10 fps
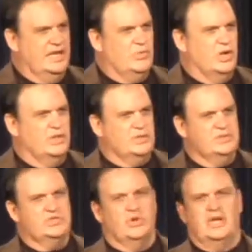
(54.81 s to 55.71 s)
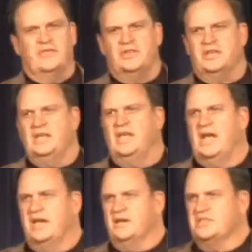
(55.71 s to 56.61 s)
And he wanted to enjoy everything
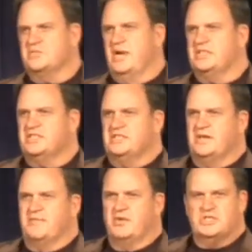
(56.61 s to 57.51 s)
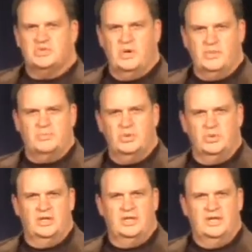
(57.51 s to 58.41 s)
he had on his ranch except for his swimming
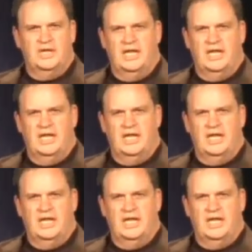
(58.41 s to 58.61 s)
pool.